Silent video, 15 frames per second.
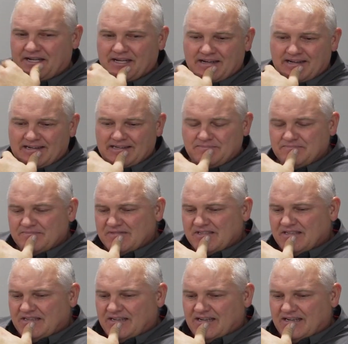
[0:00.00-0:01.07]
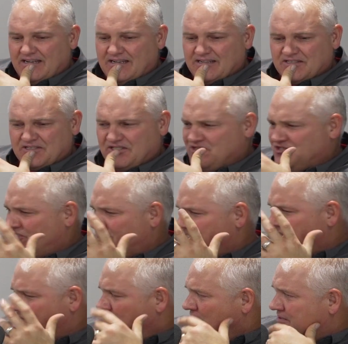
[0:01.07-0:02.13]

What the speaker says: Syngenta or